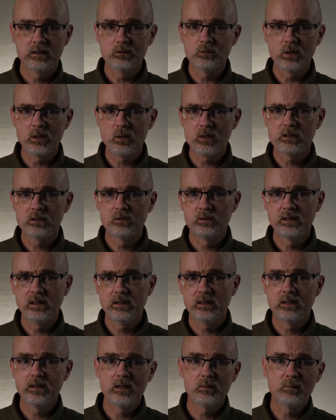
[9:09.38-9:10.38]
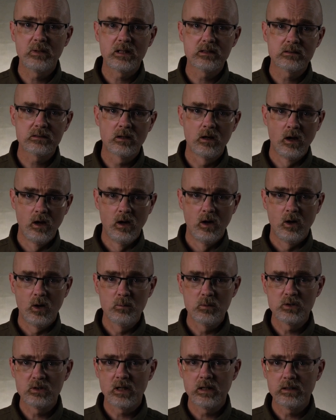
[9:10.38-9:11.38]
It requires a really deep desk,
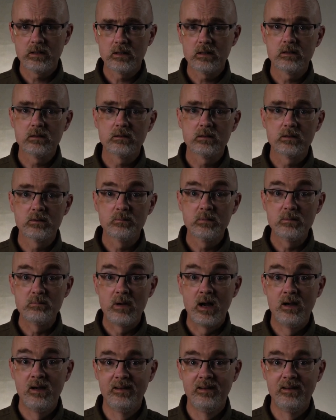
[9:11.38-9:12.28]
almost like to be my...